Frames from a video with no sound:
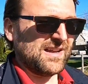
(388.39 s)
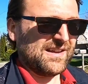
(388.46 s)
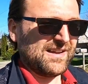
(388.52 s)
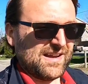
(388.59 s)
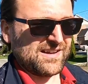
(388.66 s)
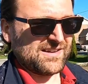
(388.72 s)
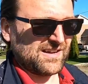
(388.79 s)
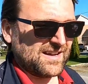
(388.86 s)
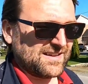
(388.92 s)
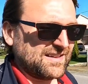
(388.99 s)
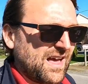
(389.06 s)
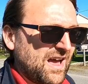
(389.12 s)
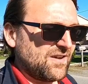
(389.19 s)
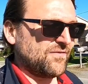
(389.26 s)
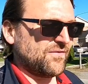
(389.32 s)
in
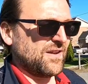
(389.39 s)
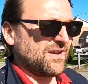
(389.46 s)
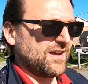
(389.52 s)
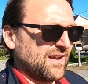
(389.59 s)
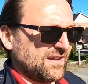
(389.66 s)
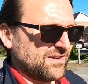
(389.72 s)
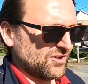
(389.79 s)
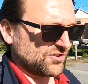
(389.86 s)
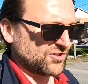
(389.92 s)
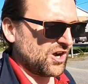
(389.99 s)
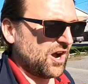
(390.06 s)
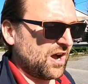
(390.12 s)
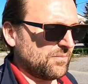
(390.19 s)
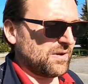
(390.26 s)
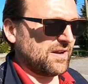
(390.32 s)
life and in your
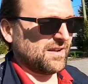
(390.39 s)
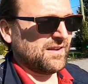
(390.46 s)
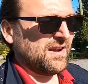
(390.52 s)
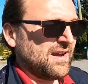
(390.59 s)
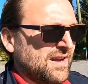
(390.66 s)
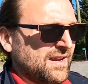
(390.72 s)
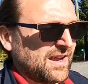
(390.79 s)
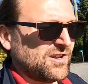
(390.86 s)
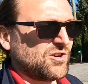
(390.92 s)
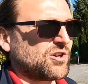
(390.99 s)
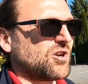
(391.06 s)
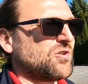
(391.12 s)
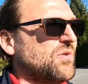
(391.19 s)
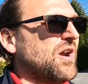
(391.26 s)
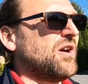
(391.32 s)
job and in your
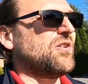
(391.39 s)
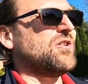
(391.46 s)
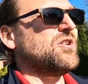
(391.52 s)
career.